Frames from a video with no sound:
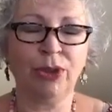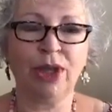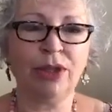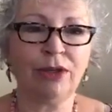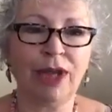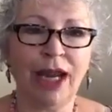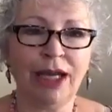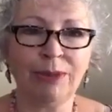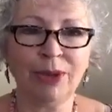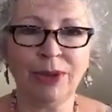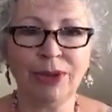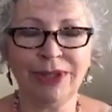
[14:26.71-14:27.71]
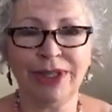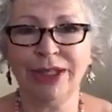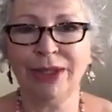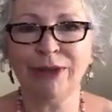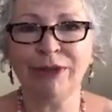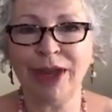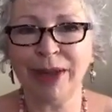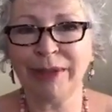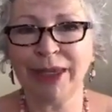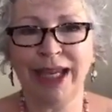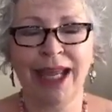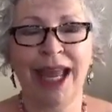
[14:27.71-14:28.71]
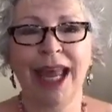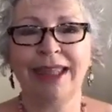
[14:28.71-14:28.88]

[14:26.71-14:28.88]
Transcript: with other animals, in your family.